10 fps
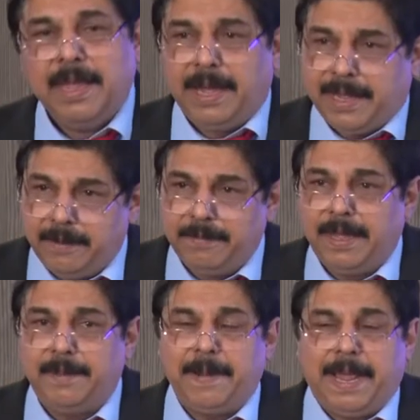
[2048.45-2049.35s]
Again,
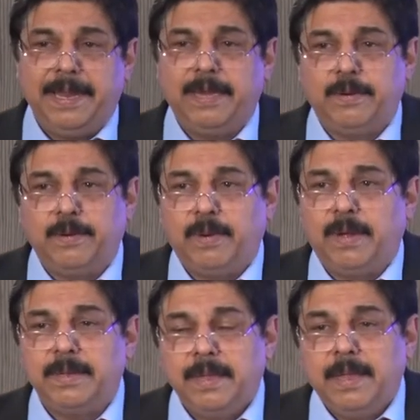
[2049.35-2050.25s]
we are planning to do
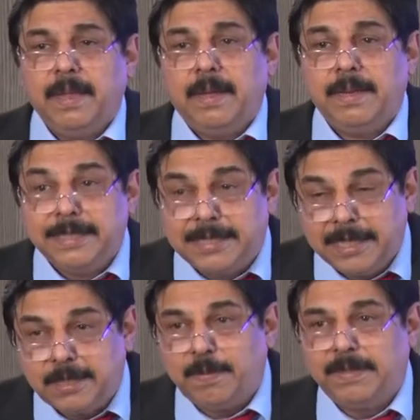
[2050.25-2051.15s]
a
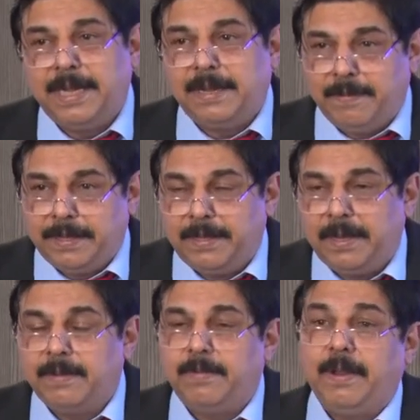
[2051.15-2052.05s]
research project with
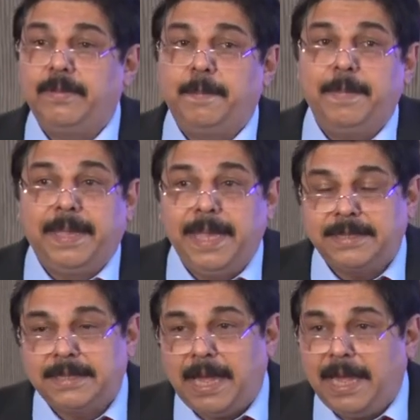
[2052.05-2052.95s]
the one of the biggest.